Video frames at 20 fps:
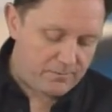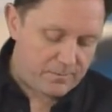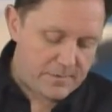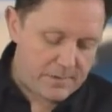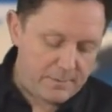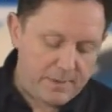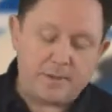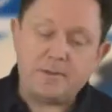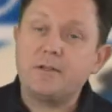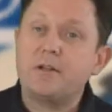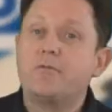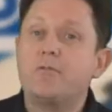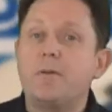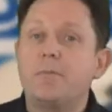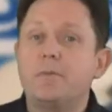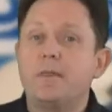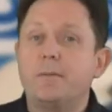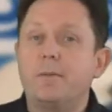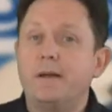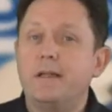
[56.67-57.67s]
to be able to
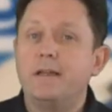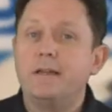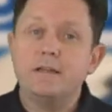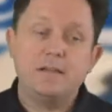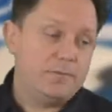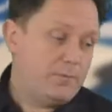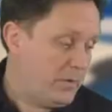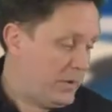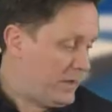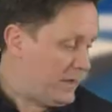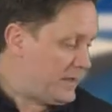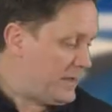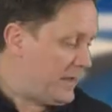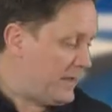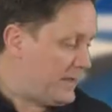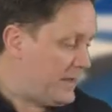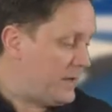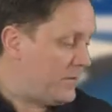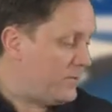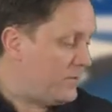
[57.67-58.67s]
grip the blades, and what this
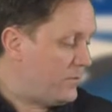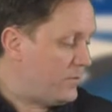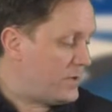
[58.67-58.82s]
I did